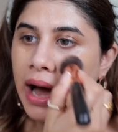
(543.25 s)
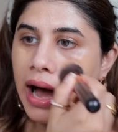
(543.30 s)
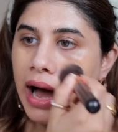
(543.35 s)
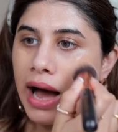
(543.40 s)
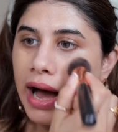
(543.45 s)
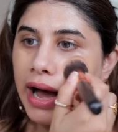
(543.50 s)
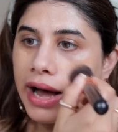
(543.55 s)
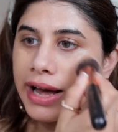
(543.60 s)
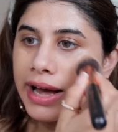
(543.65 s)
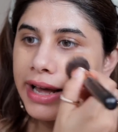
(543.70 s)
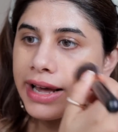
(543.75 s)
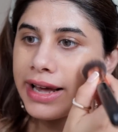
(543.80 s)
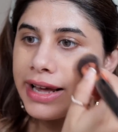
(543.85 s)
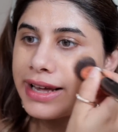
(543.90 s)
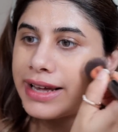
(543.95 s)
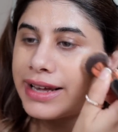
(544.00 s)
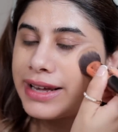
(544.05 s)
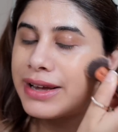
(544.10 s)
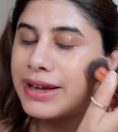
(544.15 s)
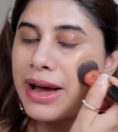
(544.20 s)

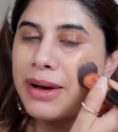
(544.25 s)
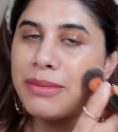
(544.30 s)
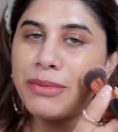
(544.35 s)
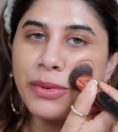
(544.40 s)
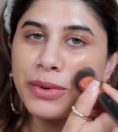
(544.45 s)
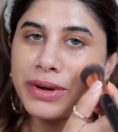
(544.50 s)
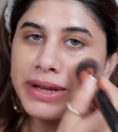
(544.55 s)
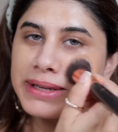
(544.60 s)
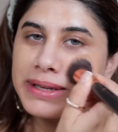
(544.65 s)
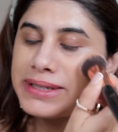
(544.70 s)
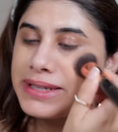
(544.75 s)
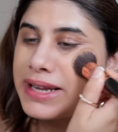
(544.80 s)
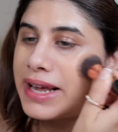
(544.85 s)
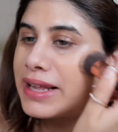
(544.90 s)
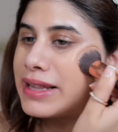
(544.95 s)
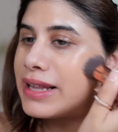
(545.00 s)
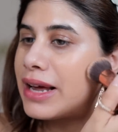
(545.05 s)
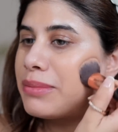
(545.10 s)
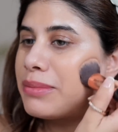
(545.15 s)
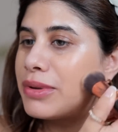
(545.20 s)
I am okay
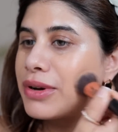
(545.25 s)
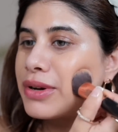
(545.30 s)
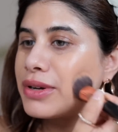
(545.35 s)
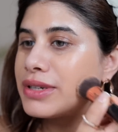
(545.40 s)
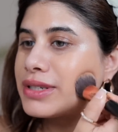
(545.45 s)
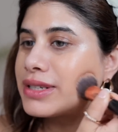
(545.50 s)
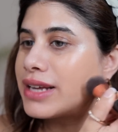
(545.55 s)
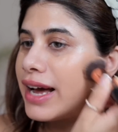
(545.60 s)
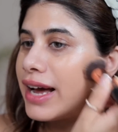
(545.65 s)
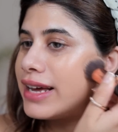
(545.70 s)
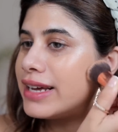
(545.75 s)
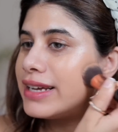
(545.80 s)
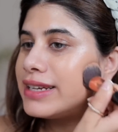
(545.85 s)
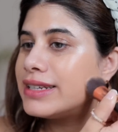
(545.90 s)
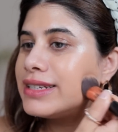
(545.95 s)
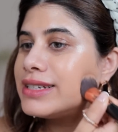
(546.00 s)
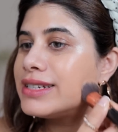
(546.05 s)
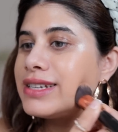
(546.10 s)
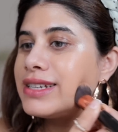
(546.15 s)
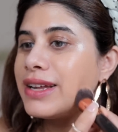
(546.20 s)
saying that because,
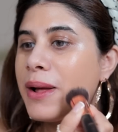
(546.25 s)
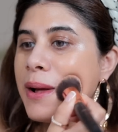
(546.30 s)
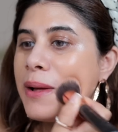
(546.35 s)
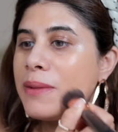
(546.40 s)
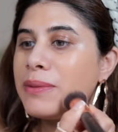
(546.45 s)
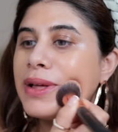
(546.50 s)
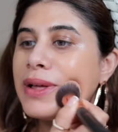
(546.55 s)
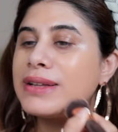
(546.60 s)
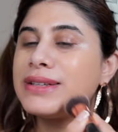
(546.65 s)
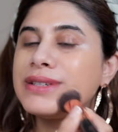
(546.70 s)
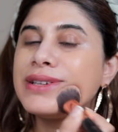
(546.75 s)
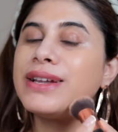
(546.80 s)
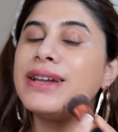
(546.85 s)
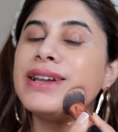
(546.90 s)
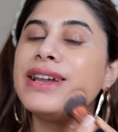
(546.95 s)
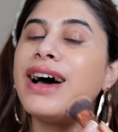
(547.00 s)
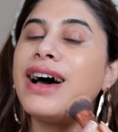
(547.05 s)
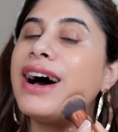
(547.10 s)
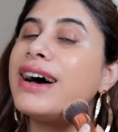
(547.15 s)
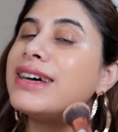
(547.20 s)
guys, that's the
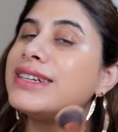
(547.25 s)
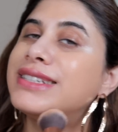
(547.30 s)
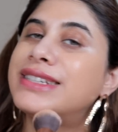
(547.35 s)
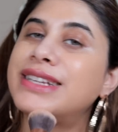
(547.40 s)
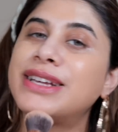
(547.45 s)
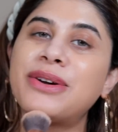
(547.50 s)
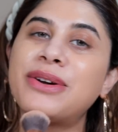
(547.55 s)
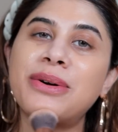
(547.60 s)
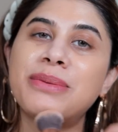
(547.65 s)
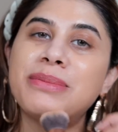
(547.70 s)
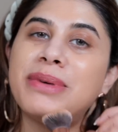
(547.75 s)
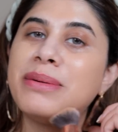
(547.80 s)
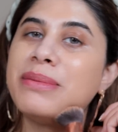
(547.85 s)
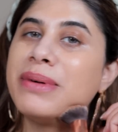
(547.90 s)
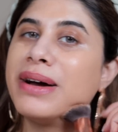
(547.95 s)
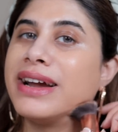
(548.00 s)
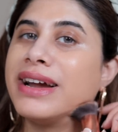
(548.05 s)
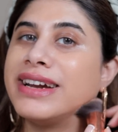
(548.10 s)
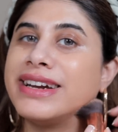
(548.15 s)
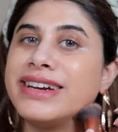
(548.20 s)
last thing on my
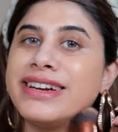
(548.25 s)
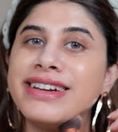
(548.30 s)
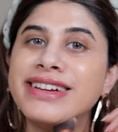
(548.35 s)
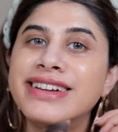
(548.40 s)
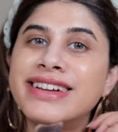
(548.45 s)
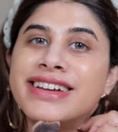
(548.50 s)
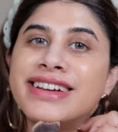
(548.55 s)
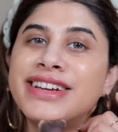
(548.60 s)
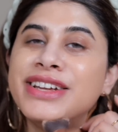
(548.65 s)
mind.